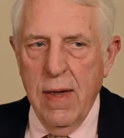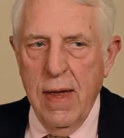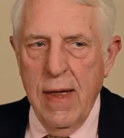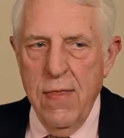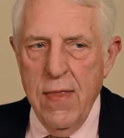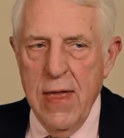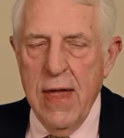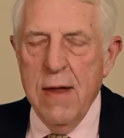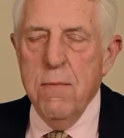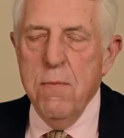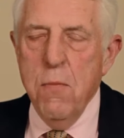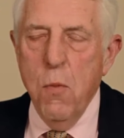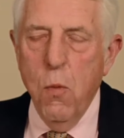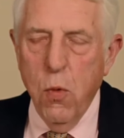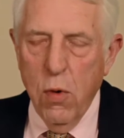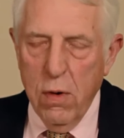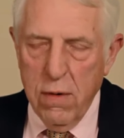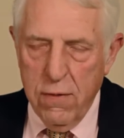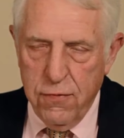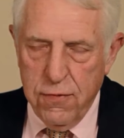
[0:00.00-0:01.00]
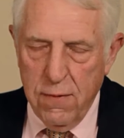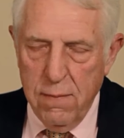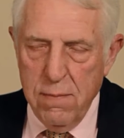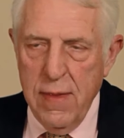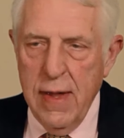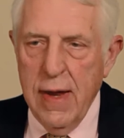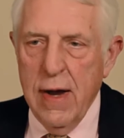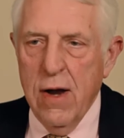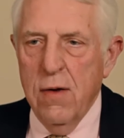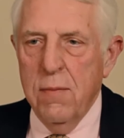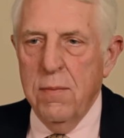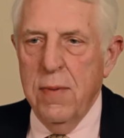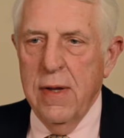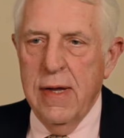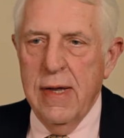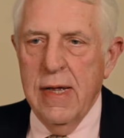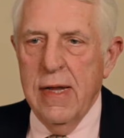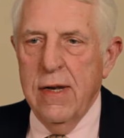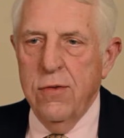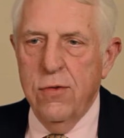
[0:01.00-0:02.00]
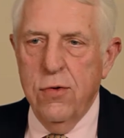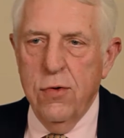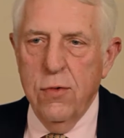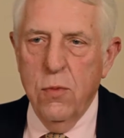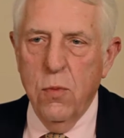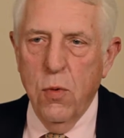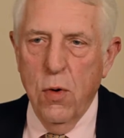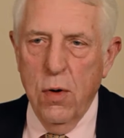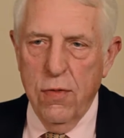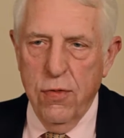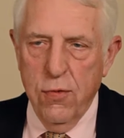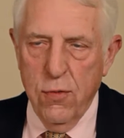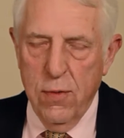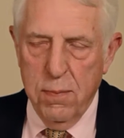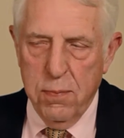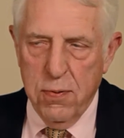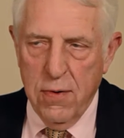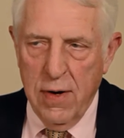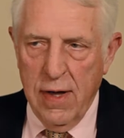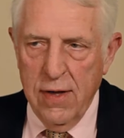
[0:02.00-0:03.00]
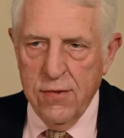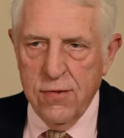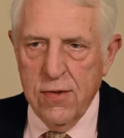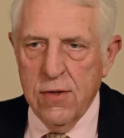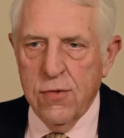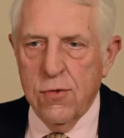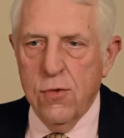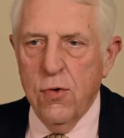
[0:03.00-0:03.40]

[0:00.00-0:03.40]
And then work from there and begin to work through a process,